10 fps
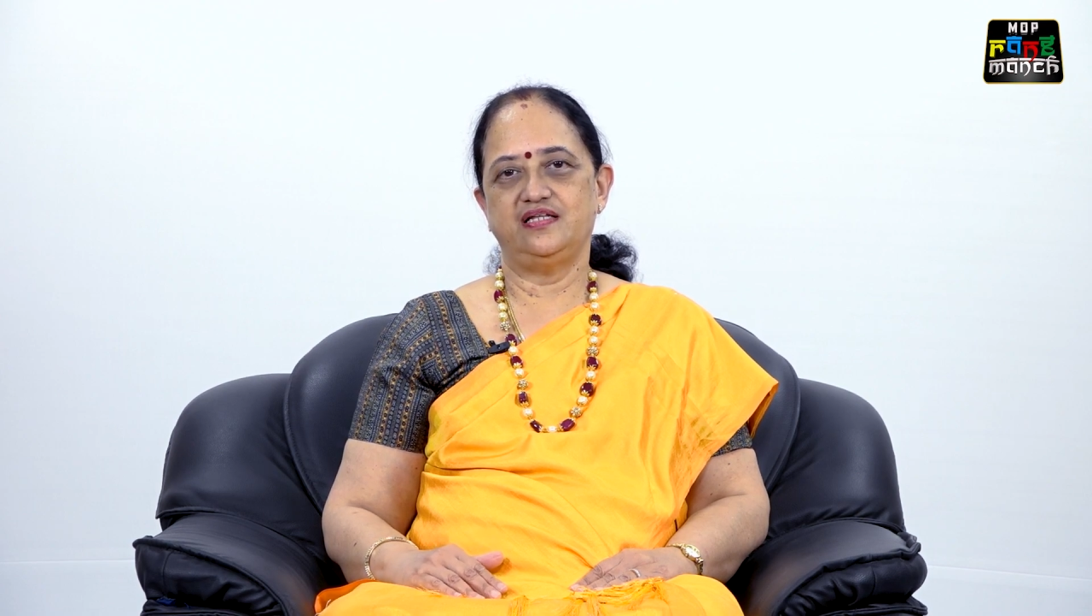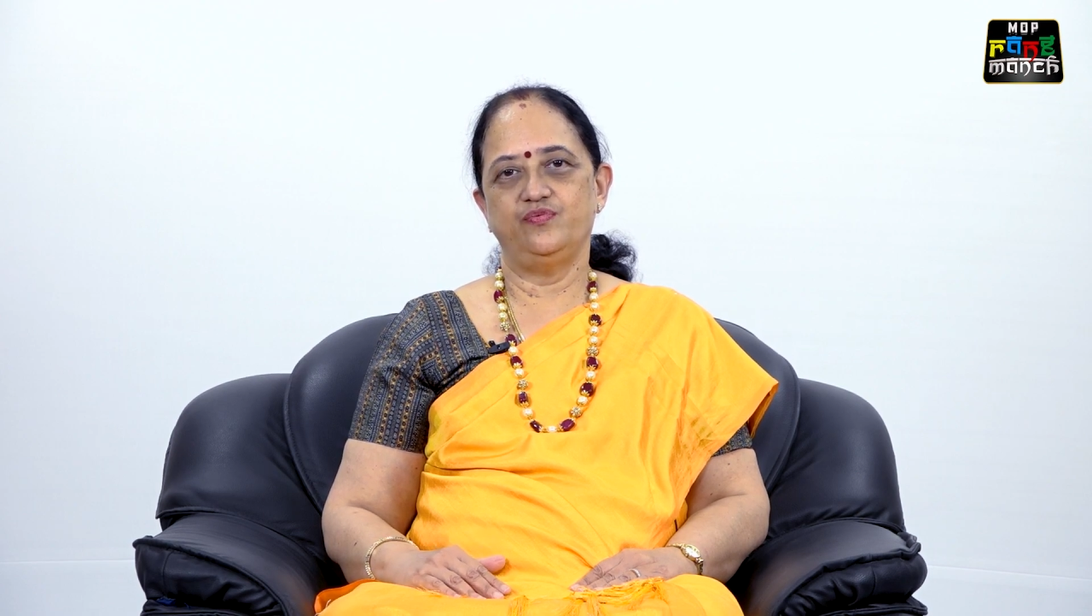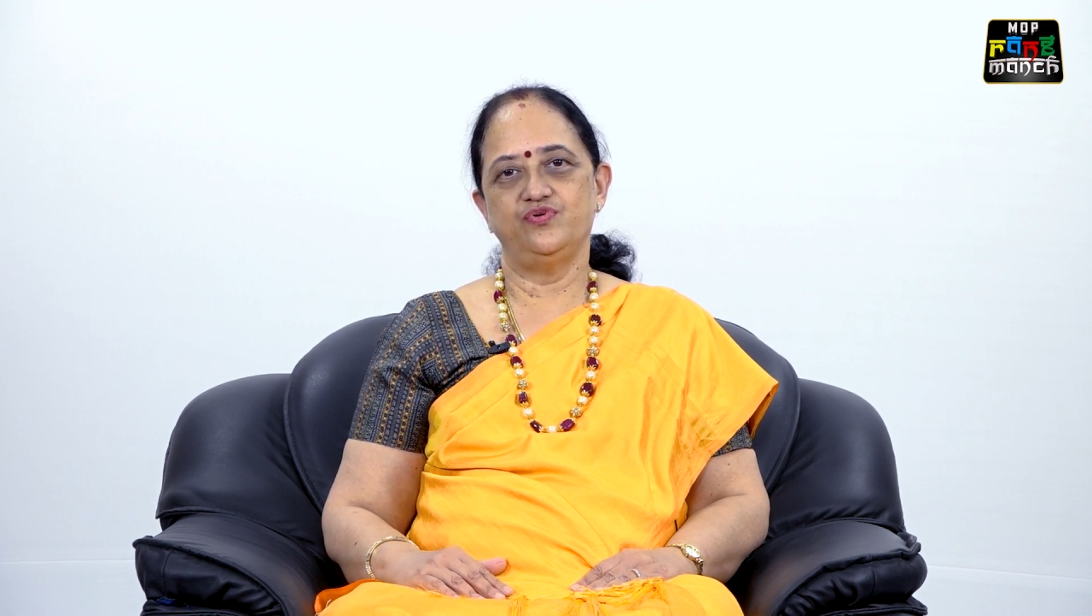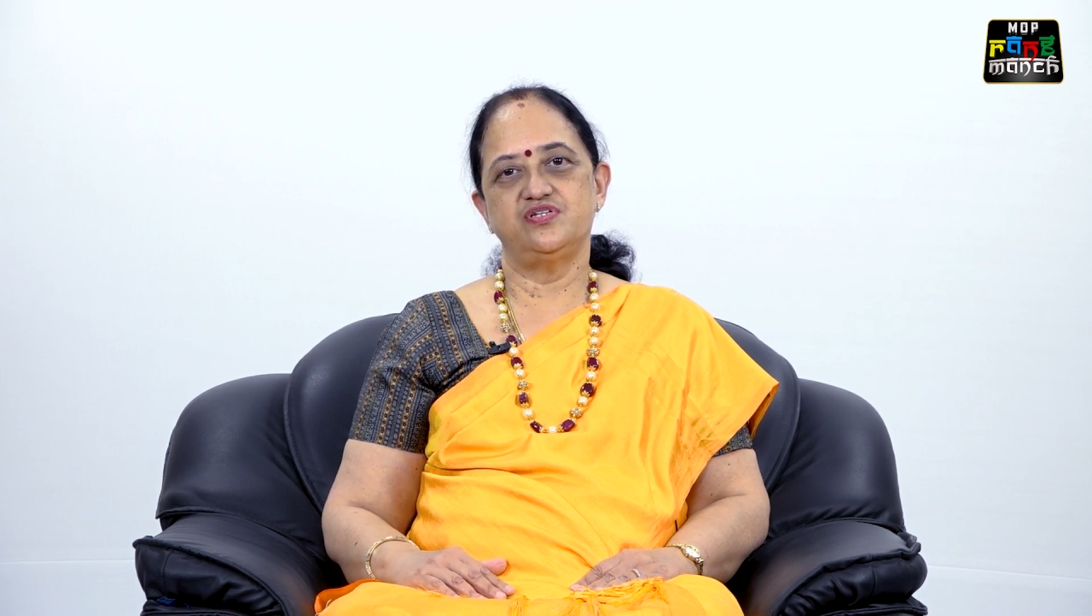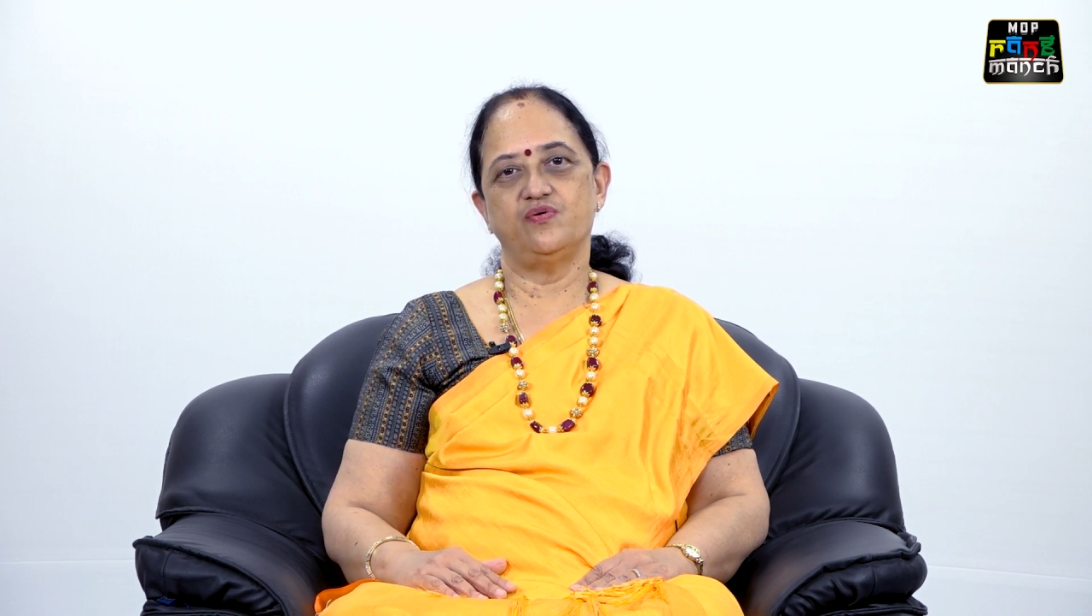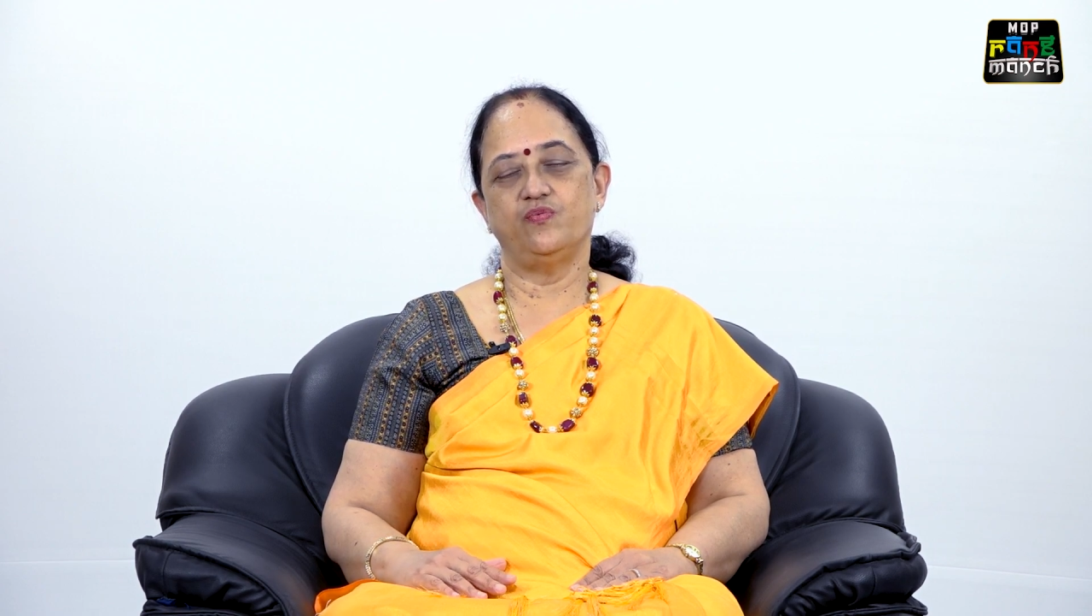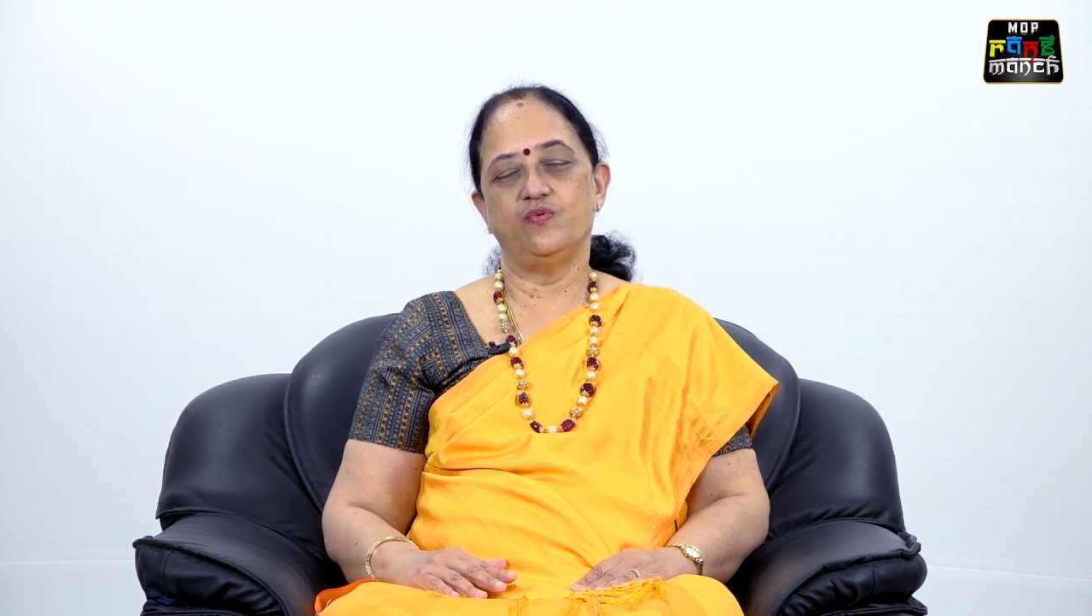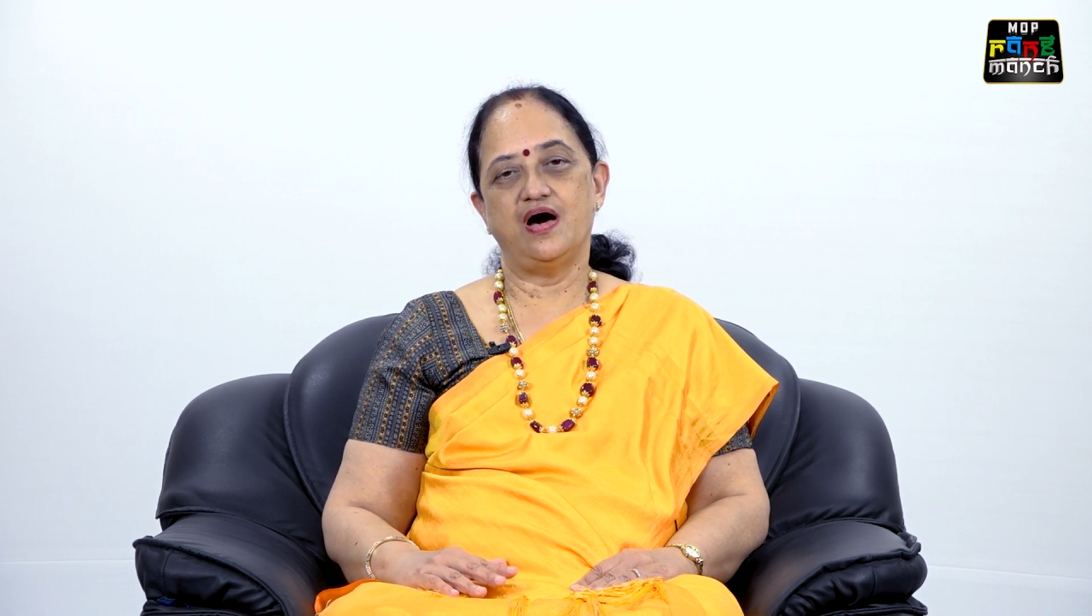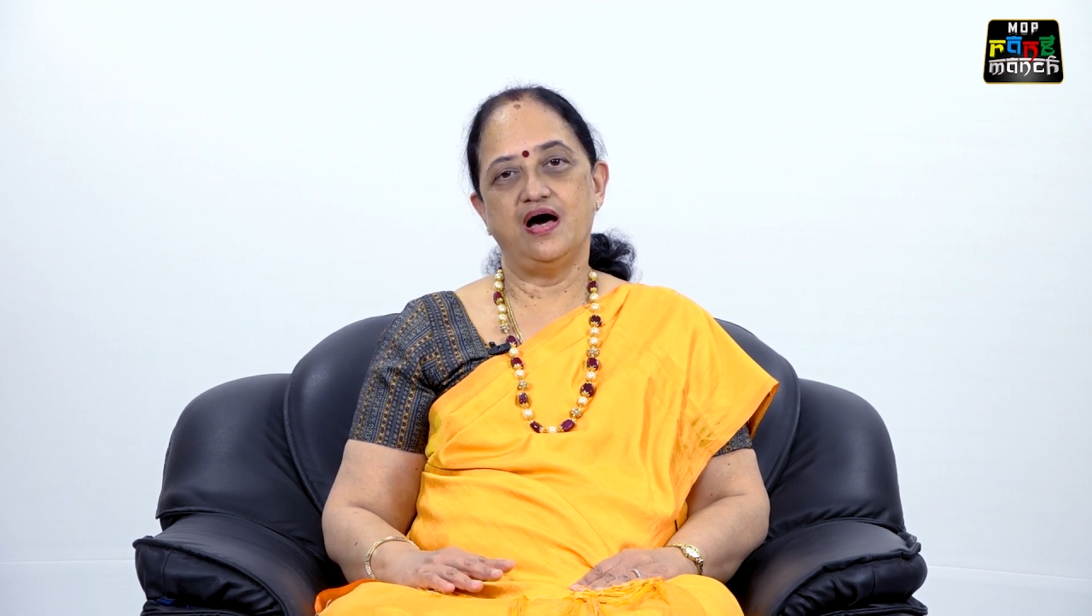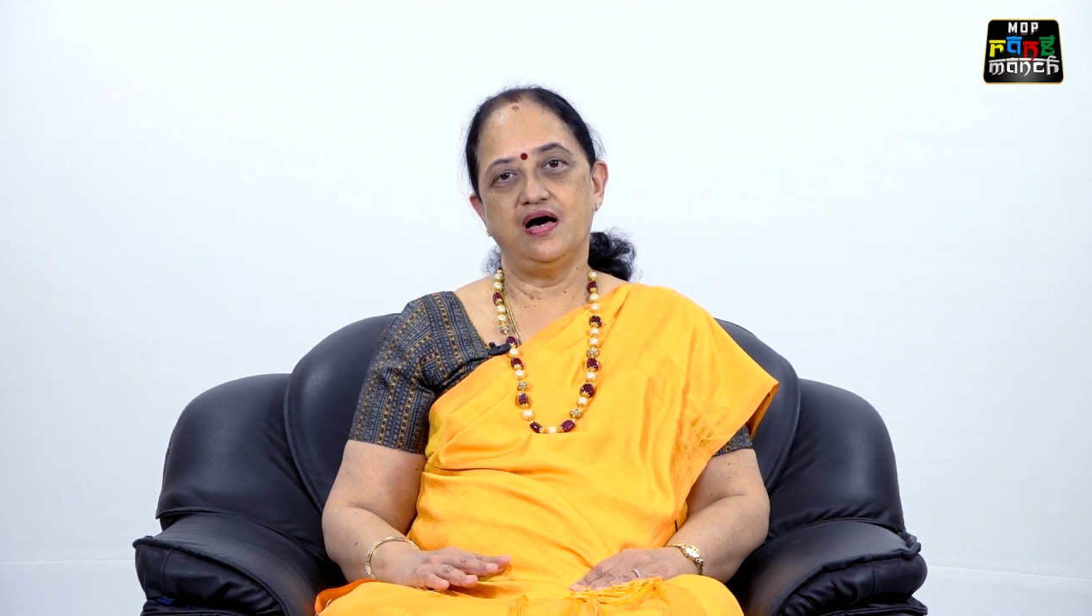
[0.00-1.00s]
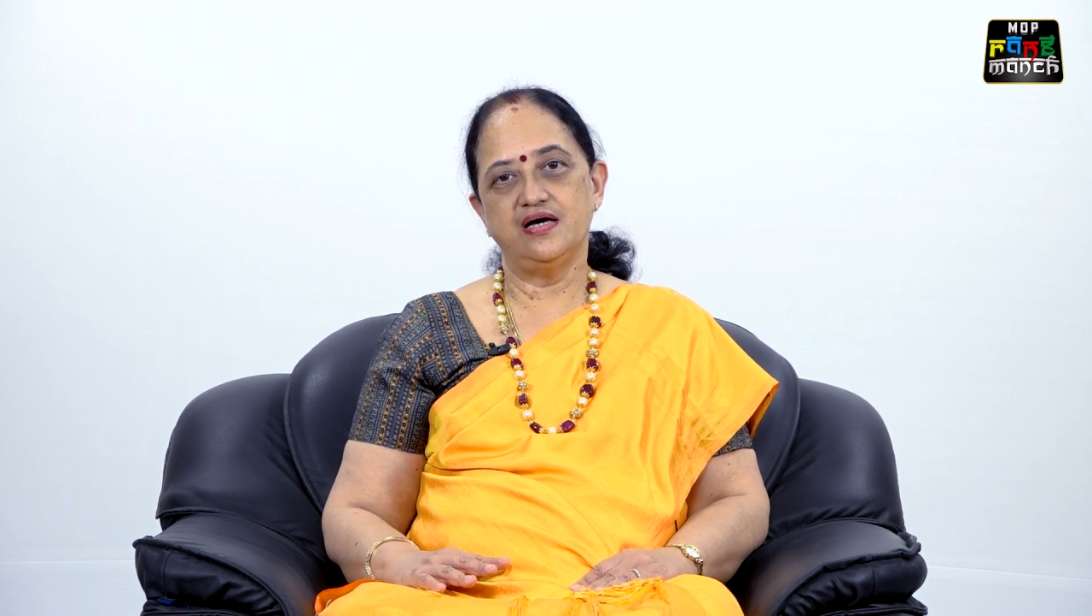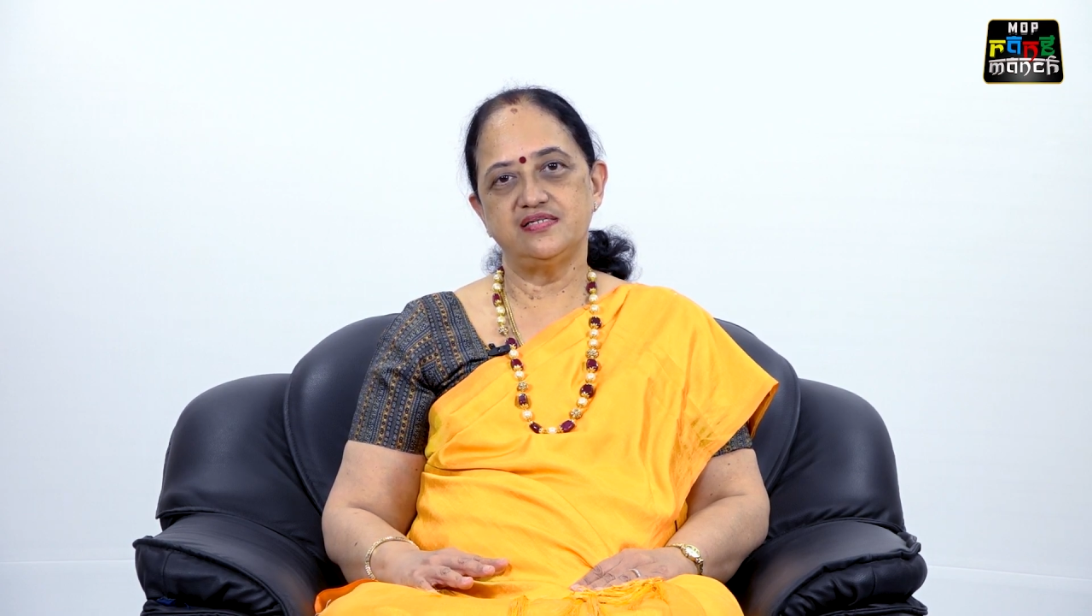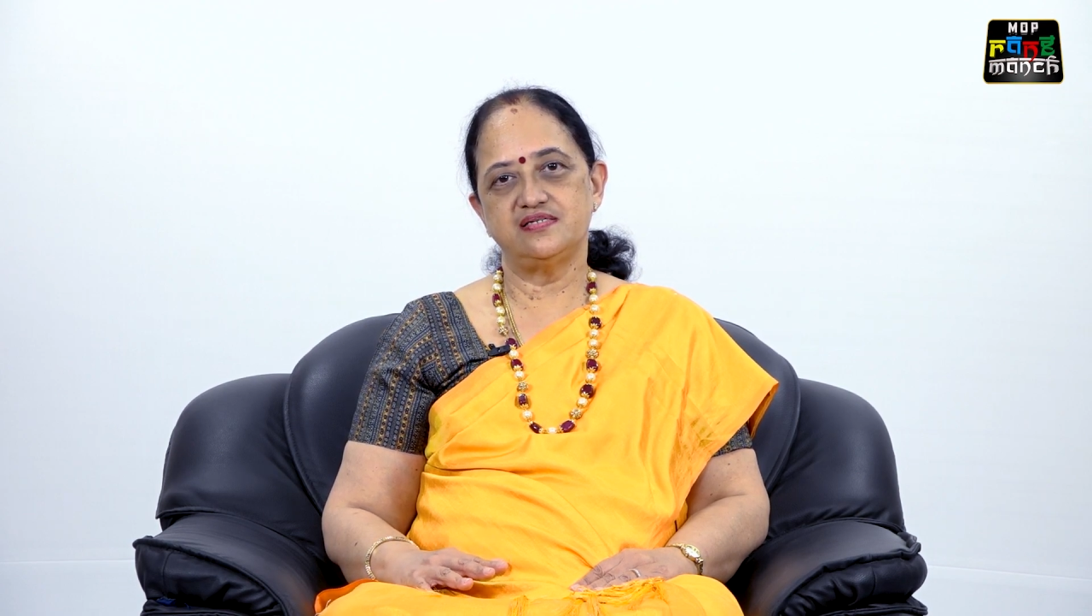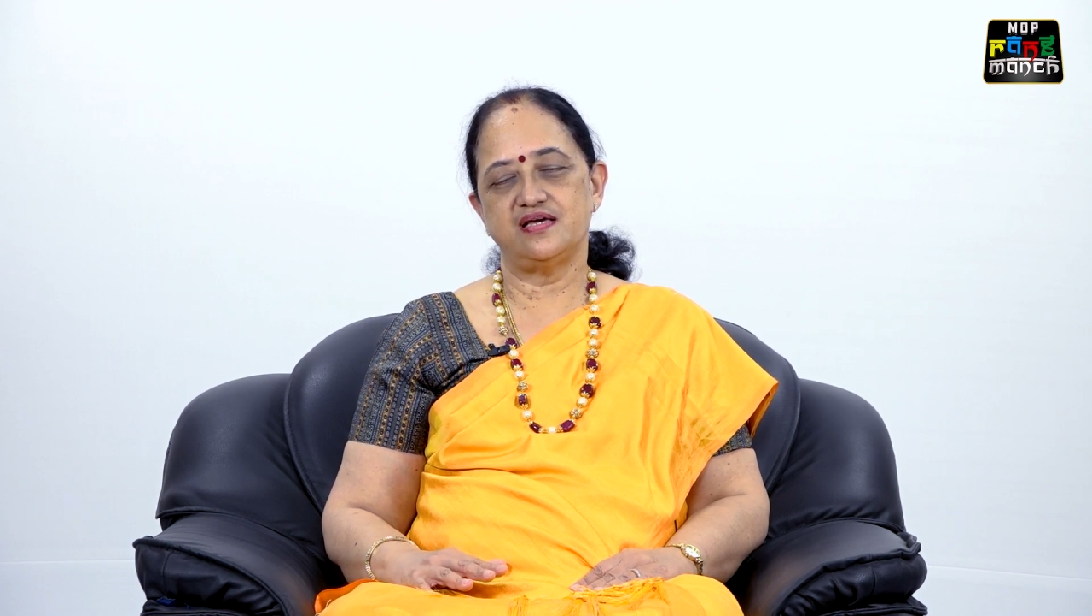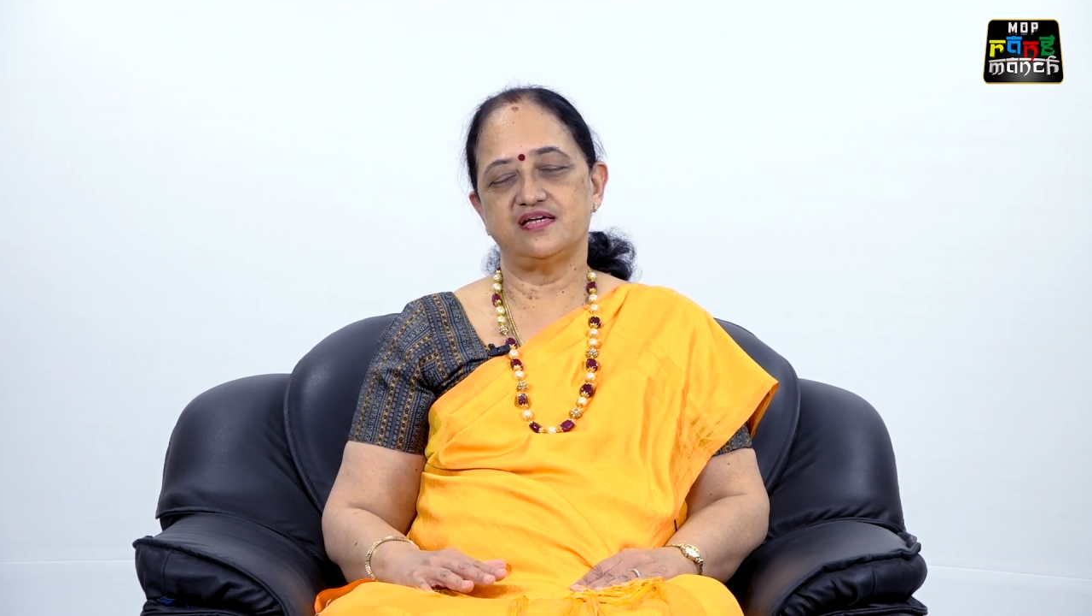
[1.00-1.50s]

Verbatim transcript: there was a vast